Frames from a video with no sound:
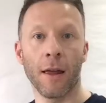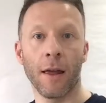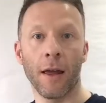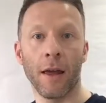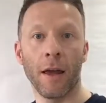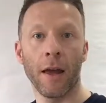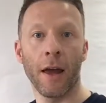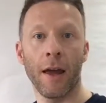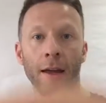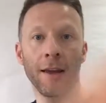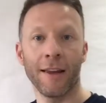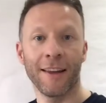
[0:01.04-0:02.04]
Hey, hey,
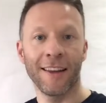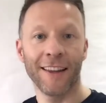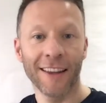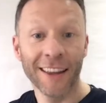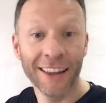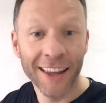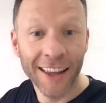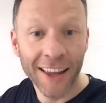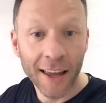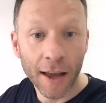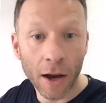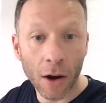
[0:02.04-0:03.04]
hey.
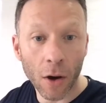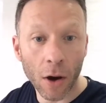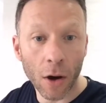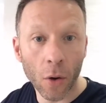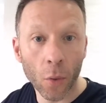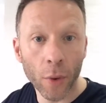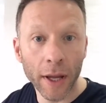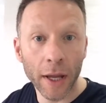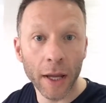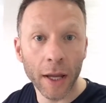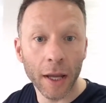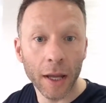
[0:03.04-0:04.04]
How are
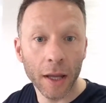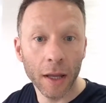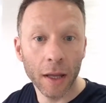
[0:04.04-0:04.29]
we?